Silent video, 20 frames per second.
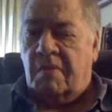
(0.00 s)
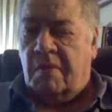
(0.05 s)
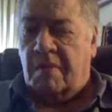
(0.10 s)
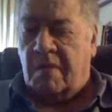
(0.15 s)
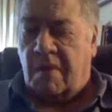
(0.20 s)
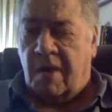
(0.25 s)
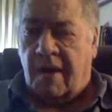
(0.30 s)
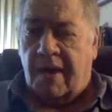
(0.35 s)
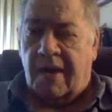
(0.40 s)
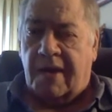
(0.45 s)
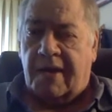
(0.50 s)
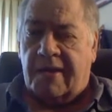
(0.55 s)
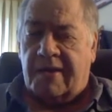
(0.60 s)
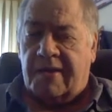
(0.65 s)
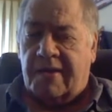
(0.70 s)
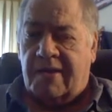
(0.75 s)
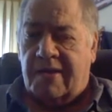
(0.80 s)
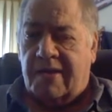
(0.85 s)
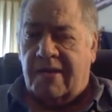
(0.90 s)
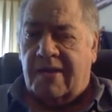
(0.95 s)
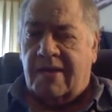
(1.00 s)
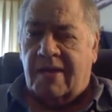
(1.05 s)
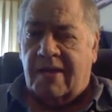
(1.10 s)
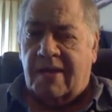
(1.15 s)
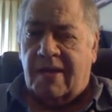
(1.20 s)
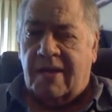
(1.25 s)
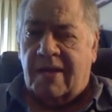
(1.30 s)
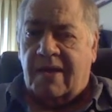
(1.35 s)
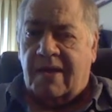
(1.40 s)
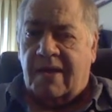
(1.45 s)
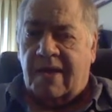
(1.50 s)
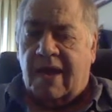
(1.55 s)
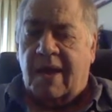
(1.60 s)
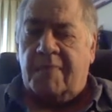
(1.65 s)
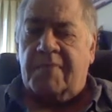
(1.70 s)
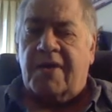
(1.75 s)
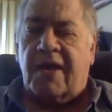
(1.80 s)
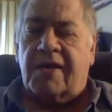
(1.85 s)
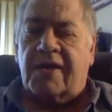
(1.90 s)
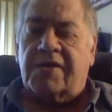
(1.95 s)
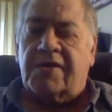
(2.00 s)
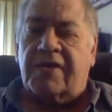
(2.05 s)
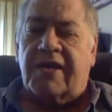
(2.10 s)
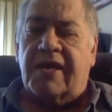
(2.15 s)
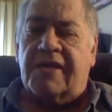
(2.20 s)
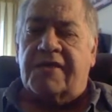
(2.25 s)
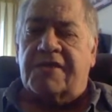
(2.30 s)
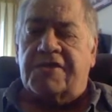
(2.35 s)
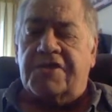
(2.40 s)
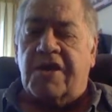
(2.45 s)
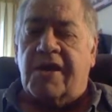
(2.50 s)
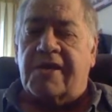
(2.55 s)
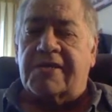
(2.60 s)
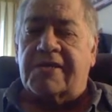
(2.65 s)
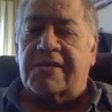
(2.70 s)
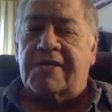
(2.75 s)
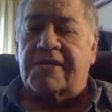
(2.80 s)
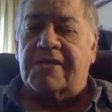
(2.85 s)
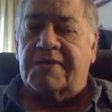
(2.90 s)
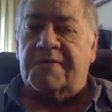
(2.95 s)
Hi, I'm Dr. Keith Johnson.